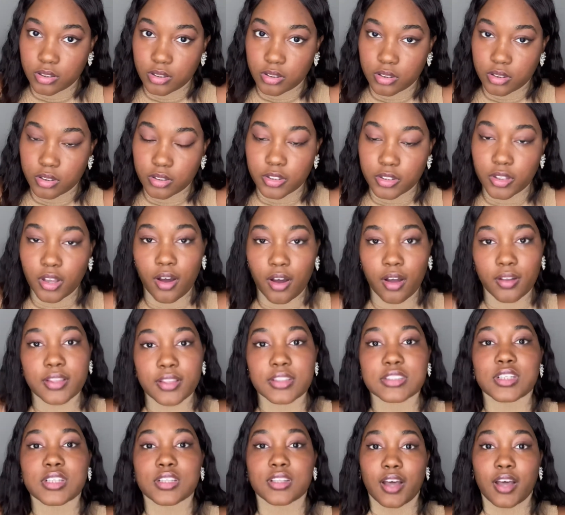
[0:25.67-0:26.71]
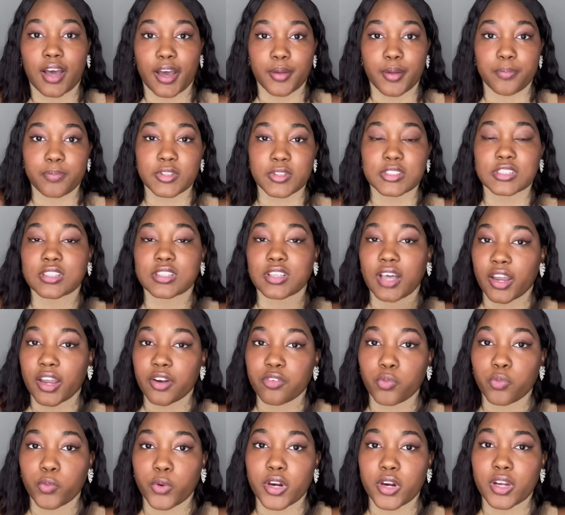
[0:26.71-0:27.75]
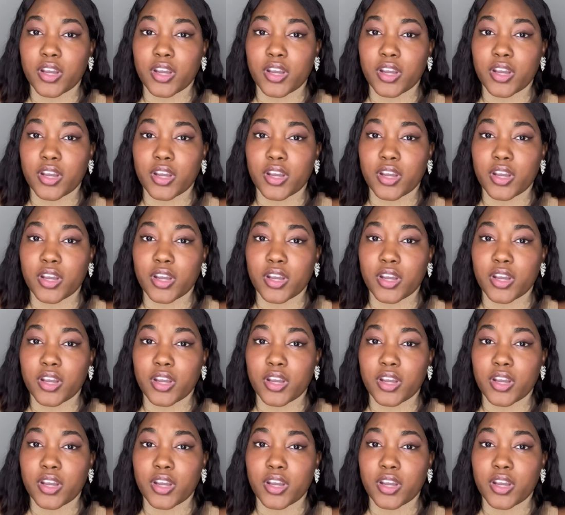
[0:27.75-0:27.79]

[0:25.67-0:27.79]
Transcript: y'all, it's a lot. It's a lot of work,